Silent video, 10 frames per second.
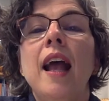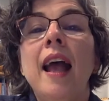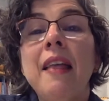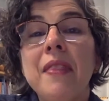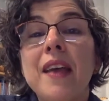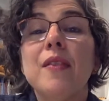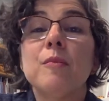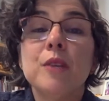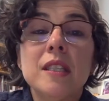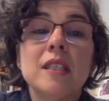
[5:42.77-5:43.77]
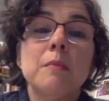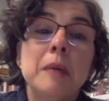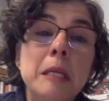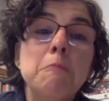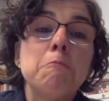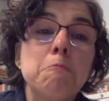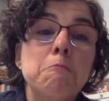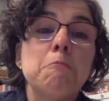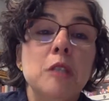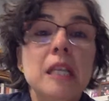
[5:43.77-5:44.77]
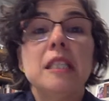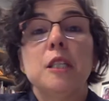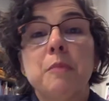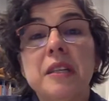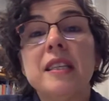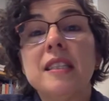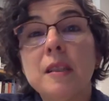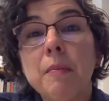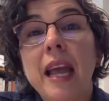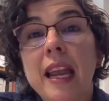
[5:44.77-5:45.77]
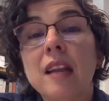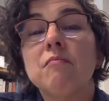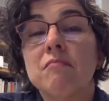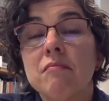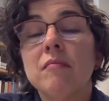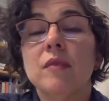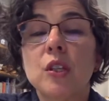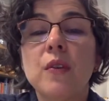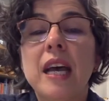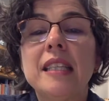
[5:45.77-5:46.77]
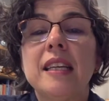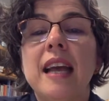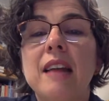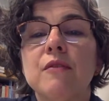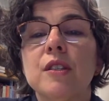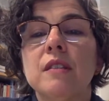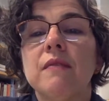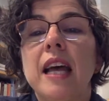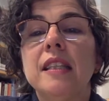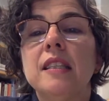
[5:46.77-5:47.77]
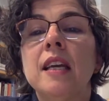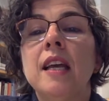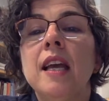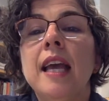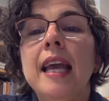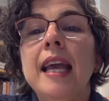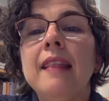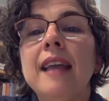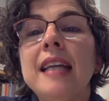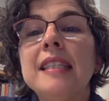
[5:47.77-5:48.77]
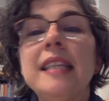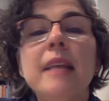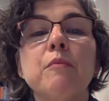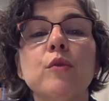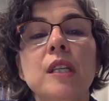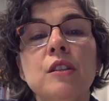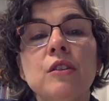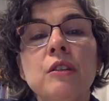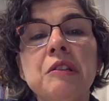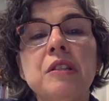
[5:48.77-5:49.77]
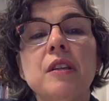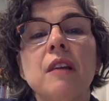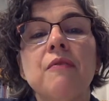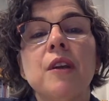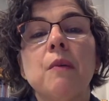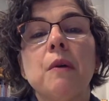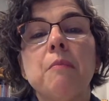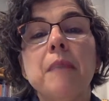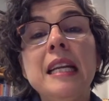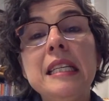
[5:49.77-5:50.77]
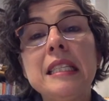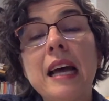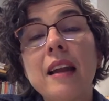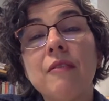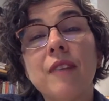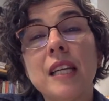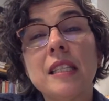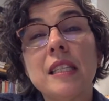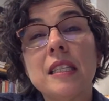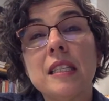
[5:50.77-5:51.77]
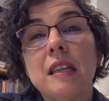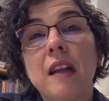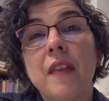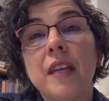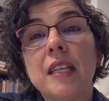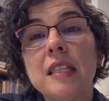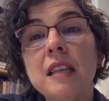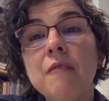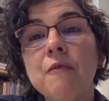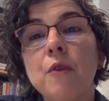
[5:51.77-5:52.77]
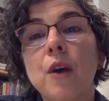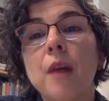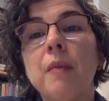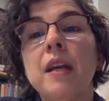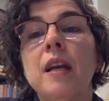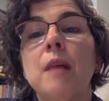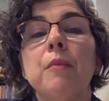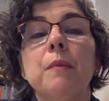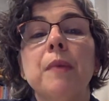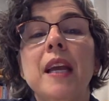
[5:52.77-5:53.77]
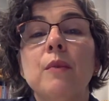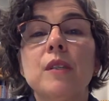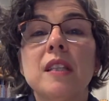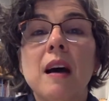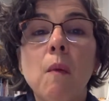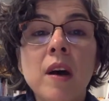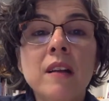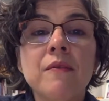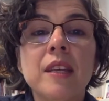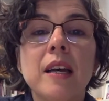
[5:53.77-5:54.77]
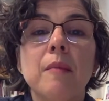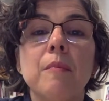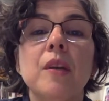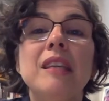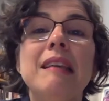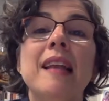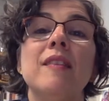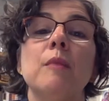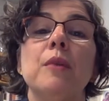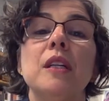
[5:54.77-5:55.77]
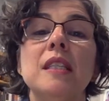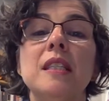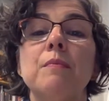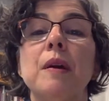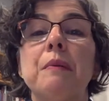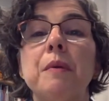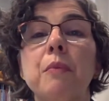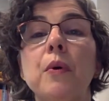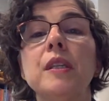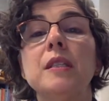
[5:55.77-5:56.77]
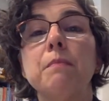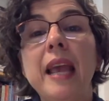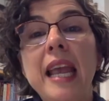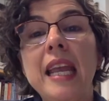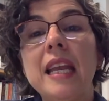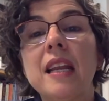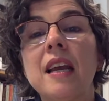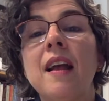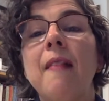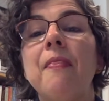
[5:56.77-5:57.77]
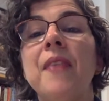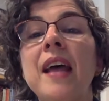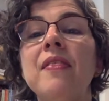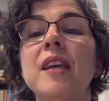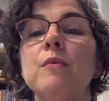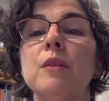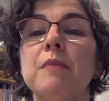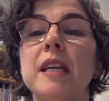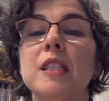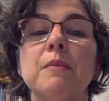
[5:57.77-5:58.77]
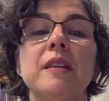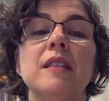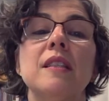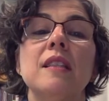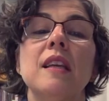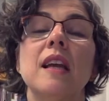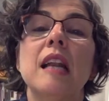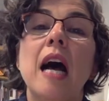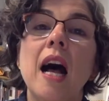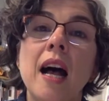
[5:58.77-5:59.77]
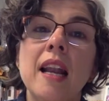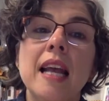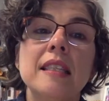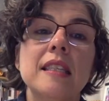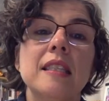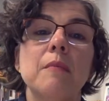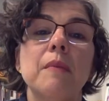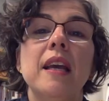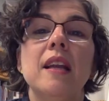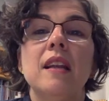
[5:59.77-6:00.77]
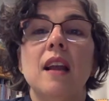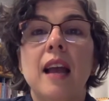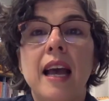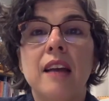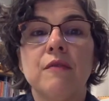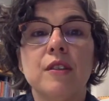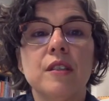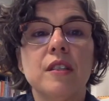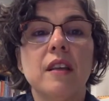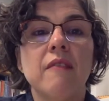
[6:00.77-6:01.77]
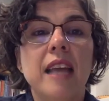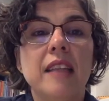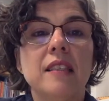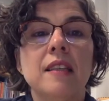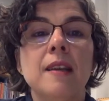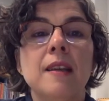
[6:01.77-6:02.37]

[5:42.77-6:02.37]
and then the participant does experience the pain. So that's an adverse event. In that same research, if there were many side effects listed on the consent form, but pain was not one of them, yet the participant reports pain, then they would be experiencing an unanticipated adverse event.